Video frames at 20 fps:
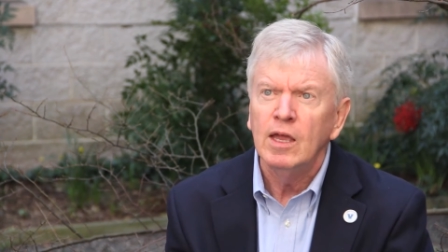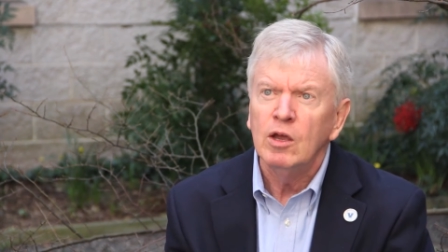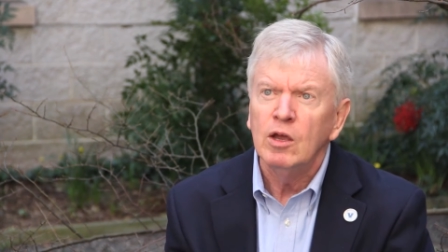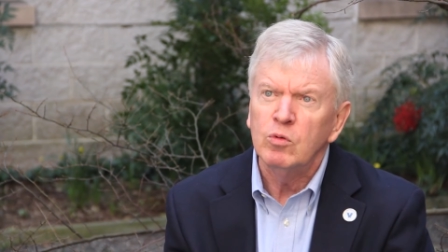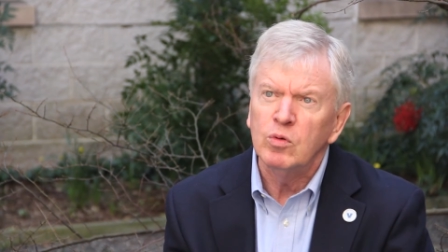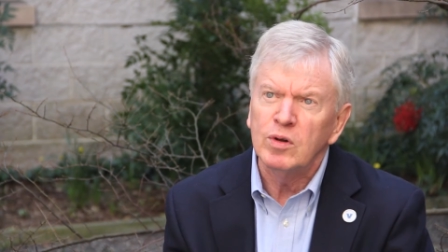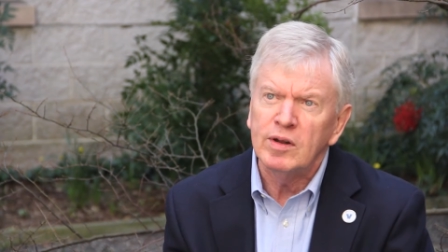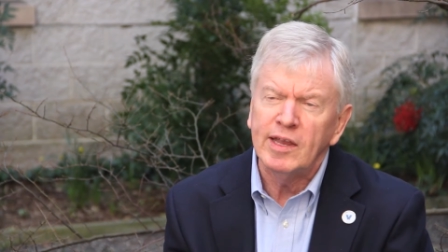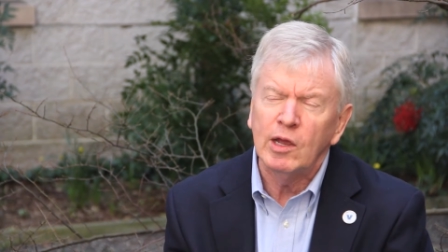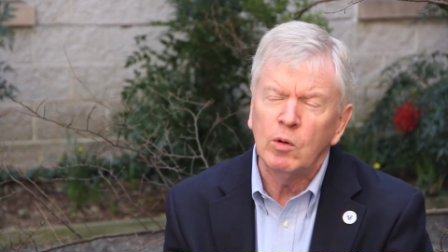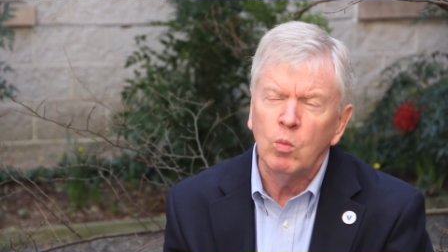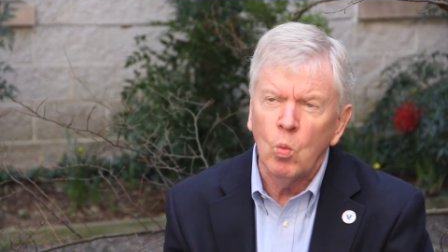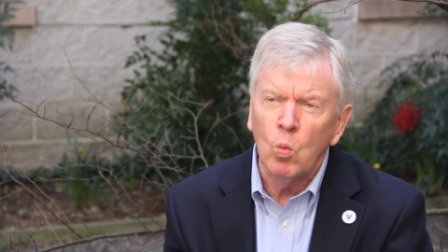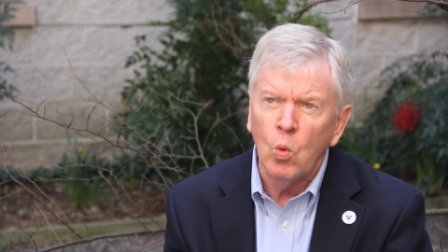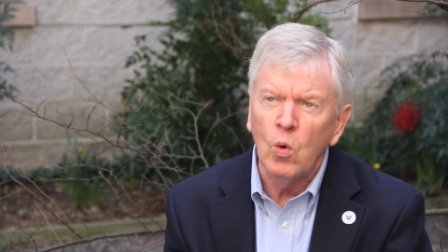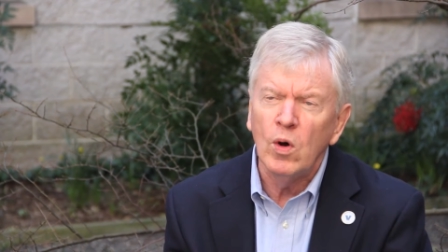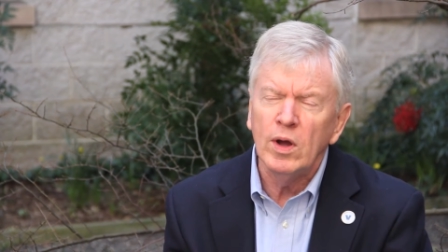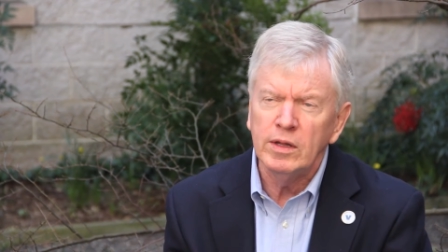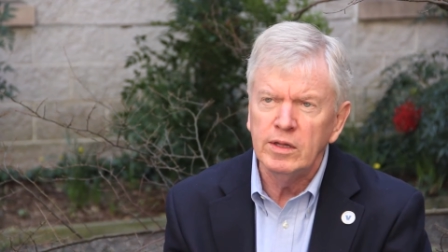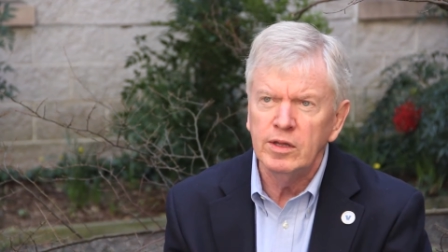We want to take
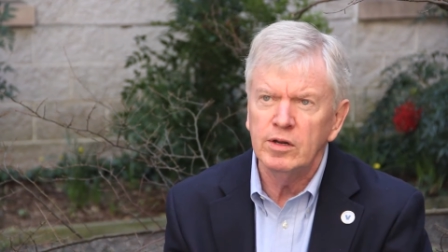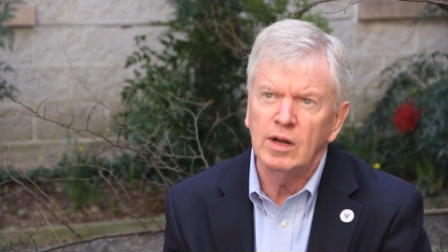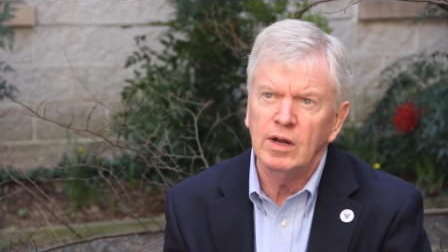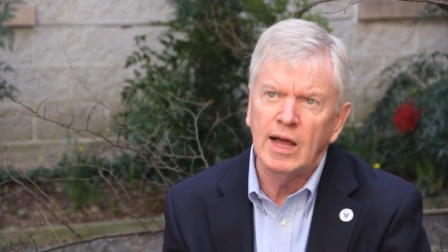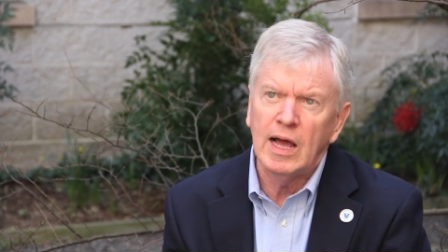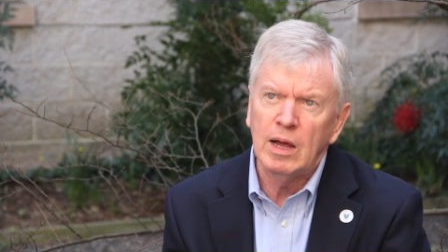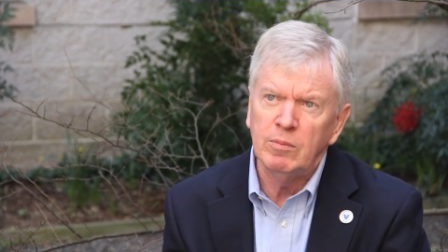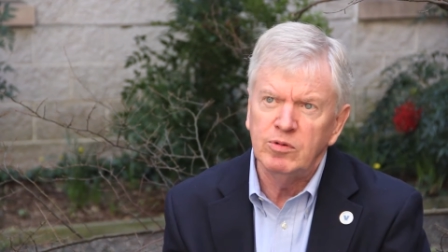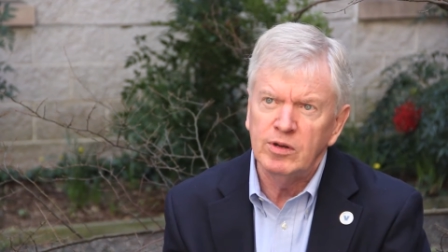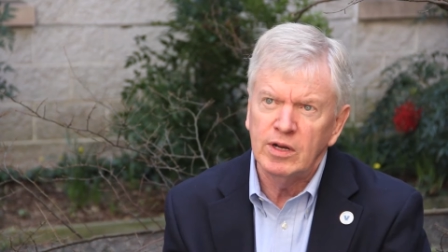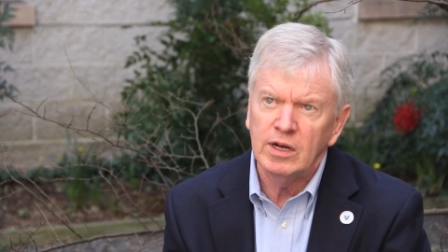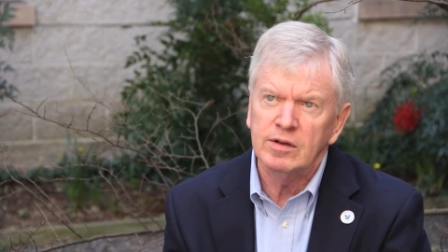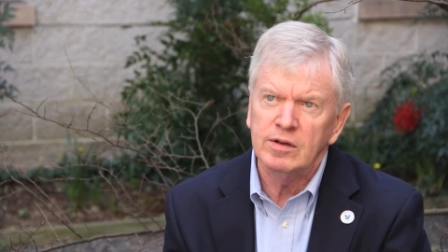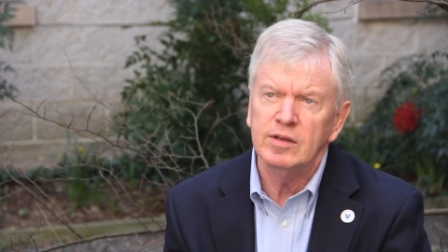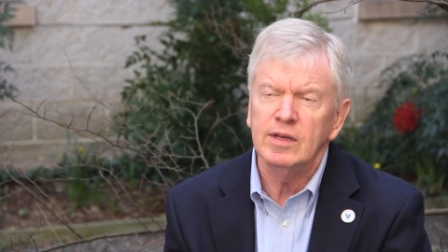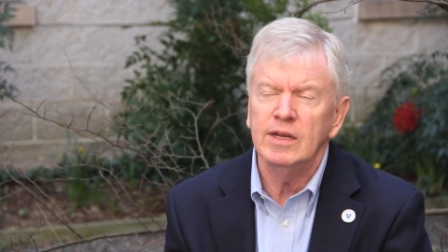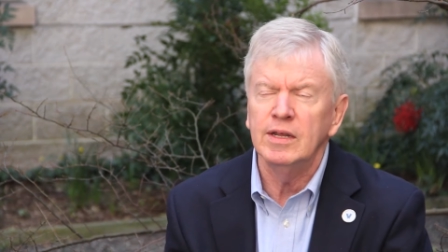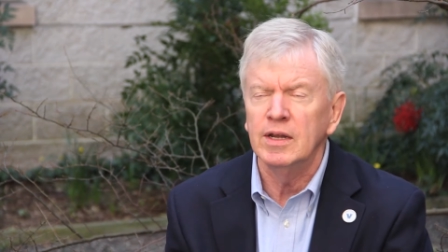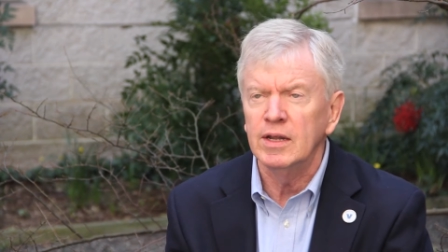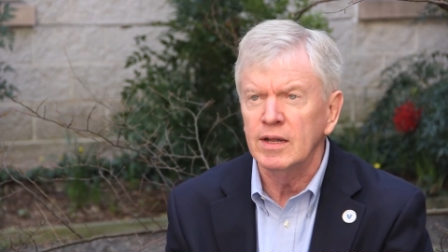one little object
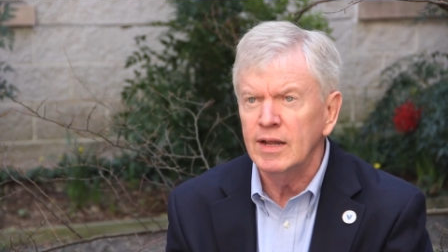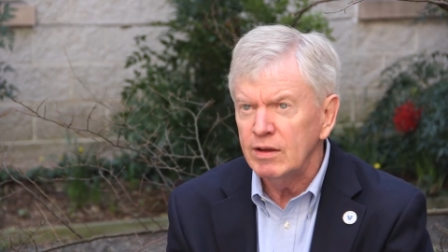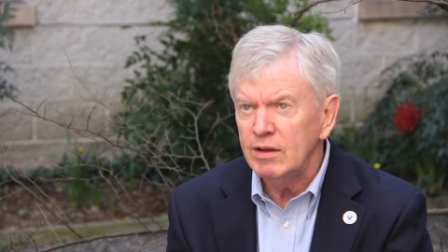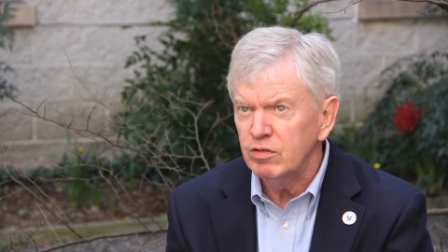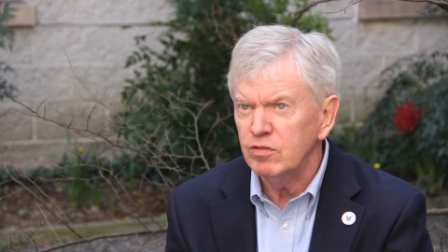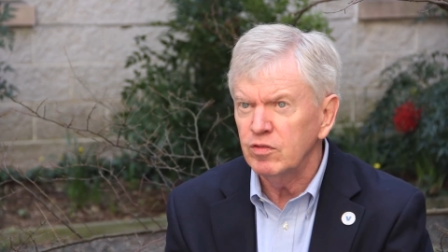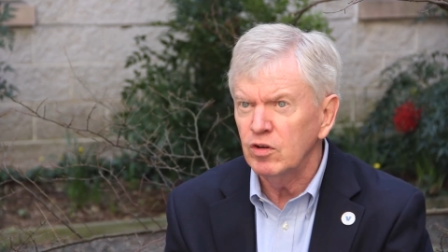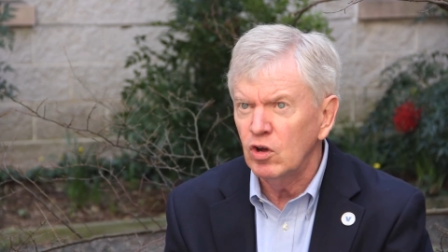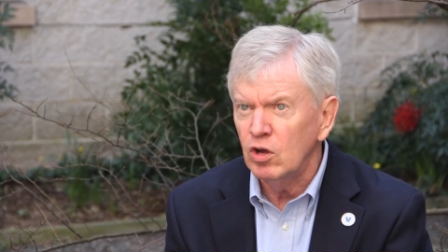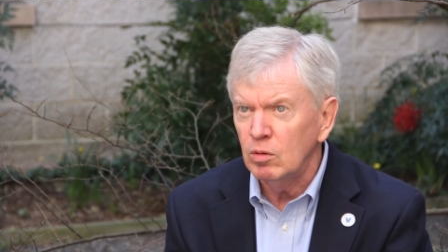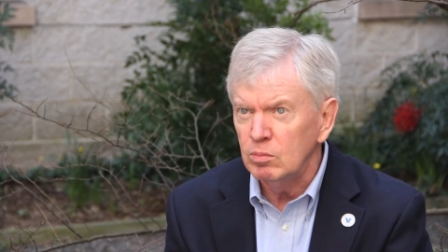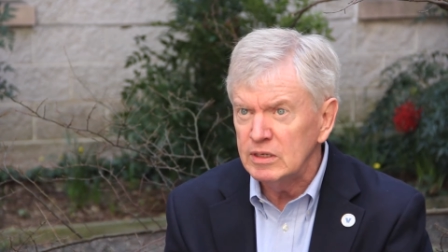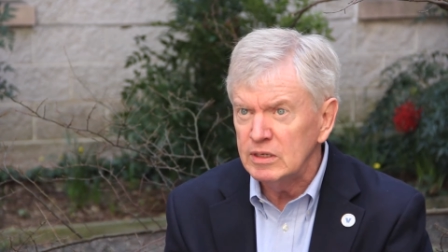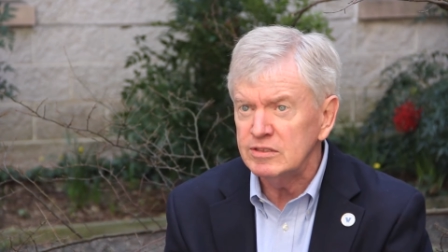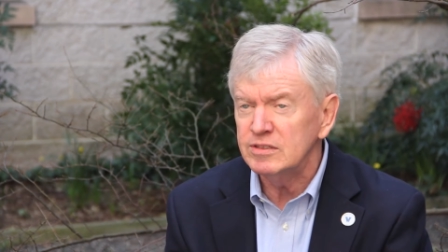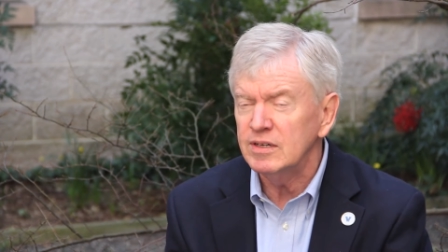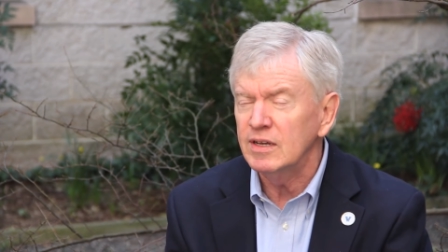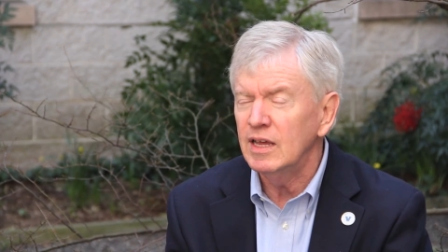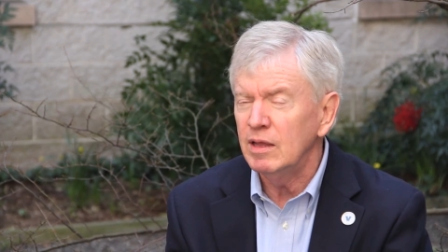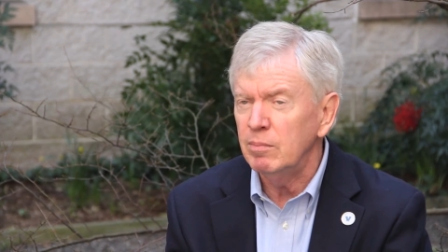in the life of a homeless
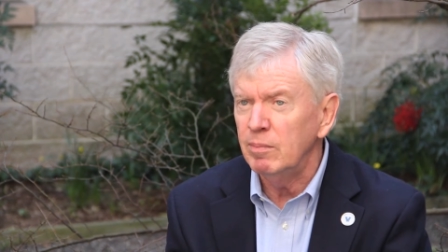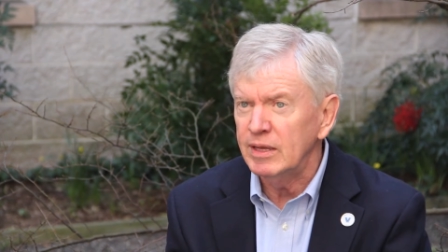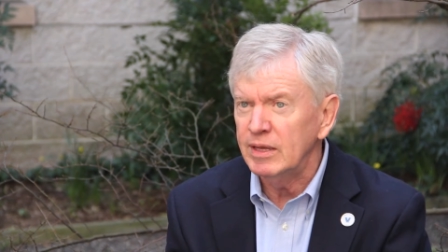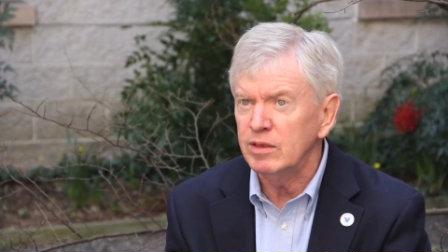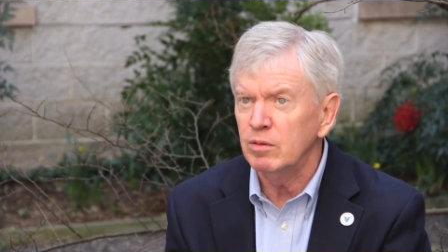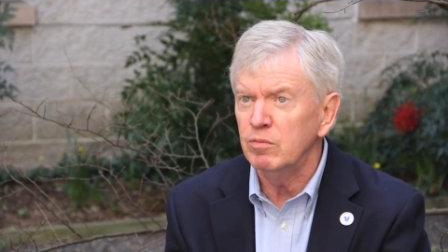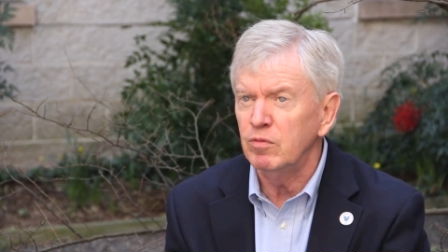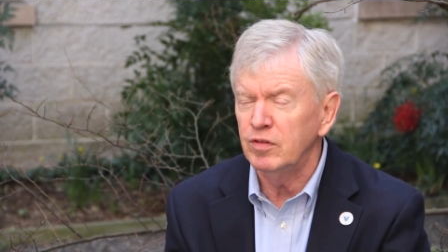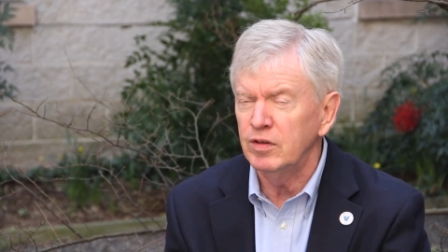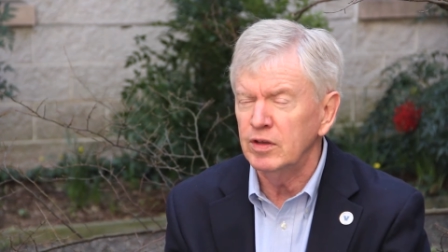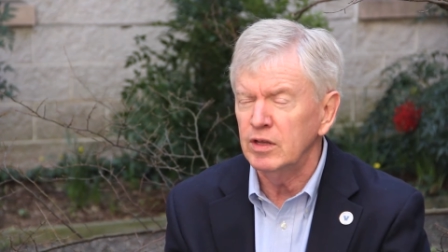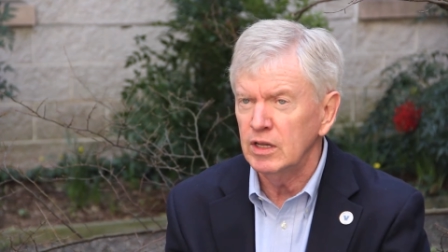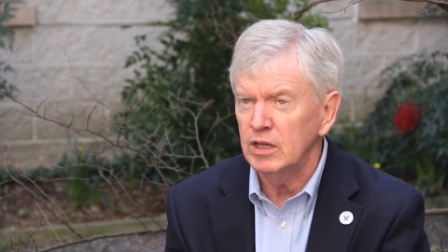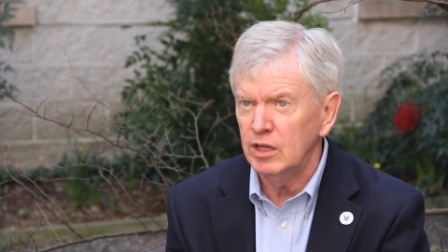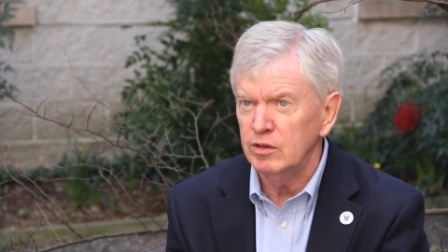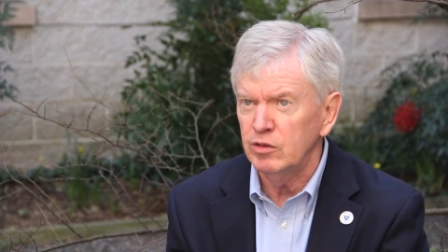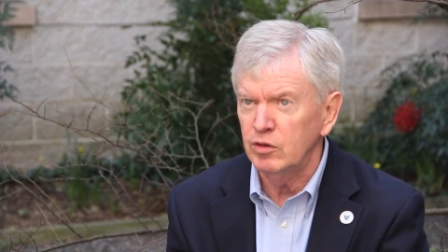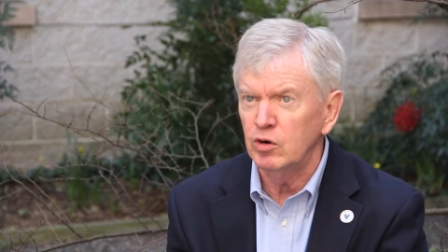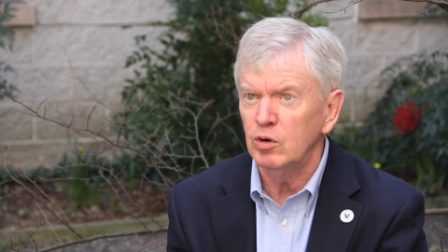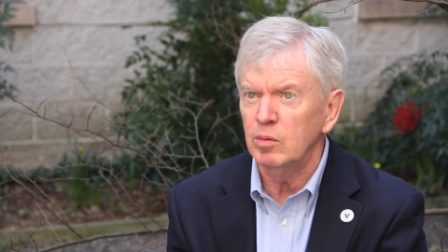and make them feel a
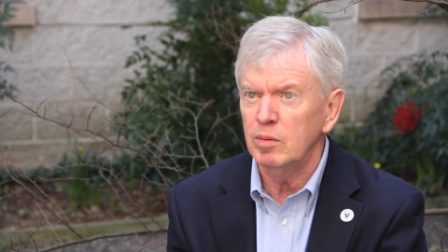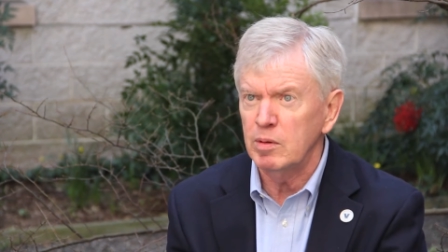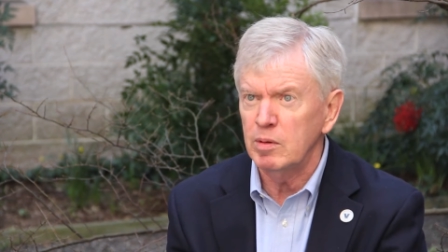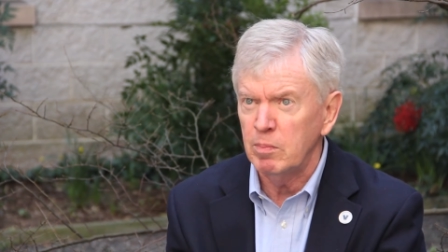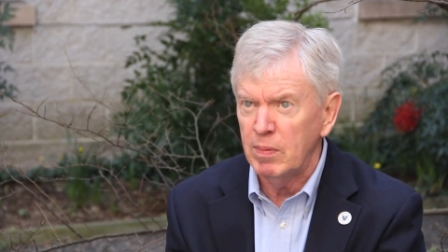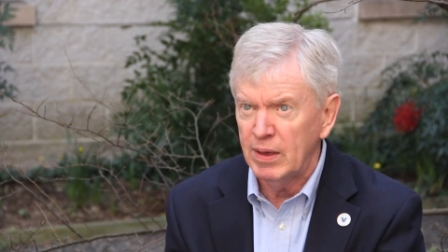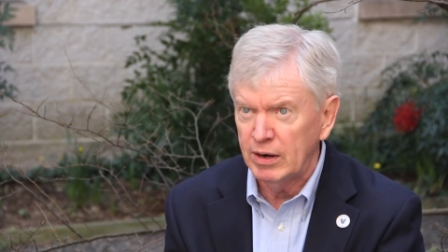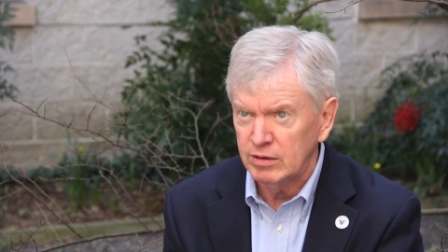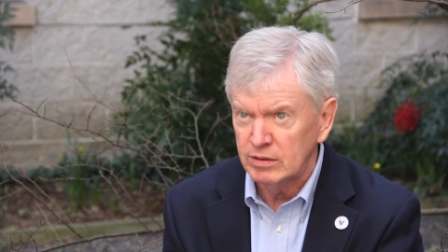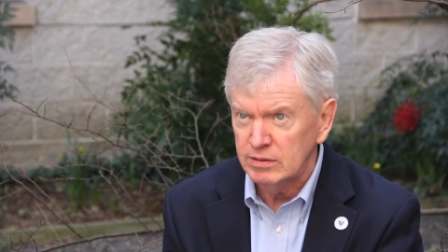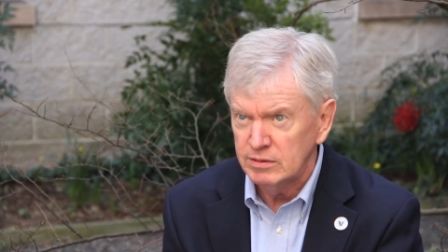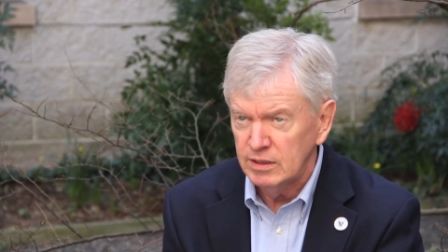little bit better.